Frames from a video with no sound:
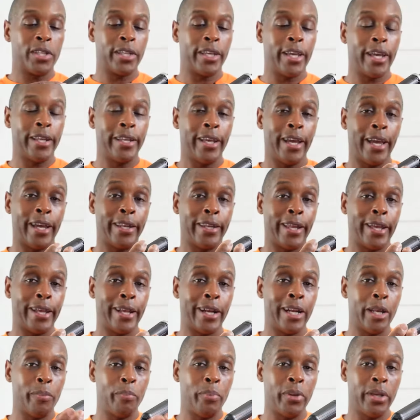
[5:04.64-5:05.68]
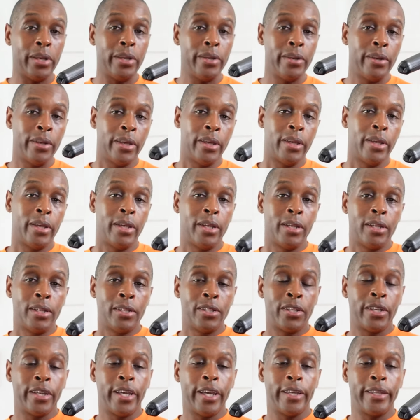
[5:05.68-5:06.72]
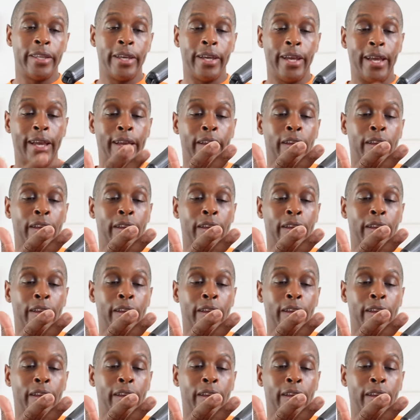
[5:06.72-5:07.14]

together and they clip in together